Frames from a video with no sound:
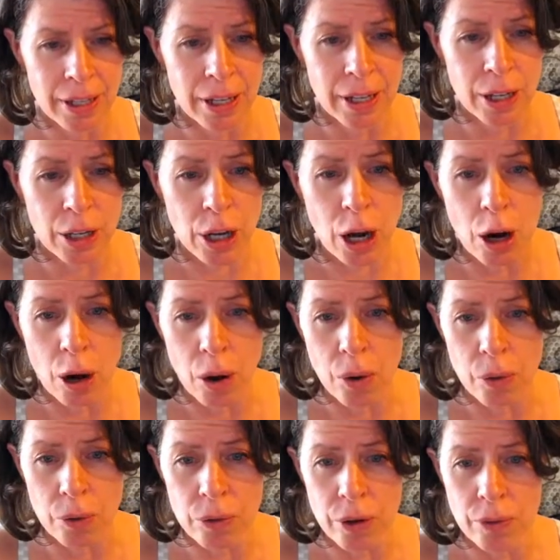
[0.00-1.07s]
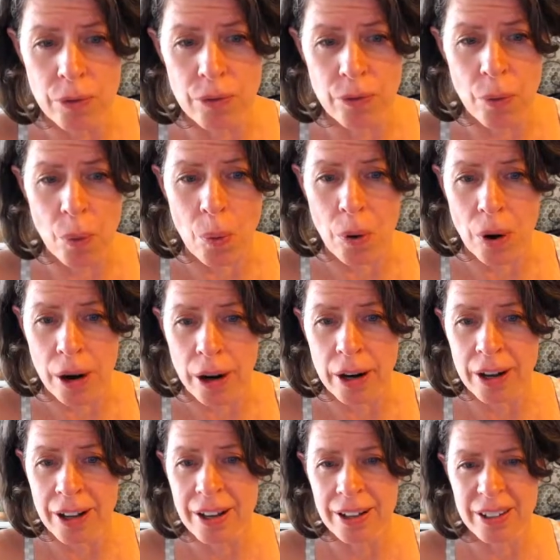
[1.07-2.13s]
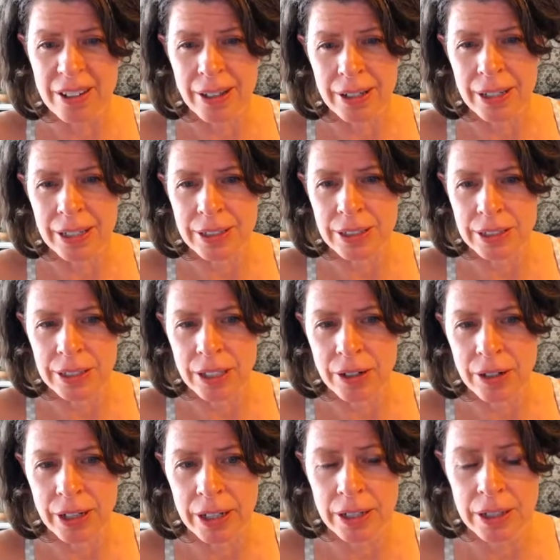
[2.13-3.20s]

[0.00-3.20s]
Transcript: code for not necessary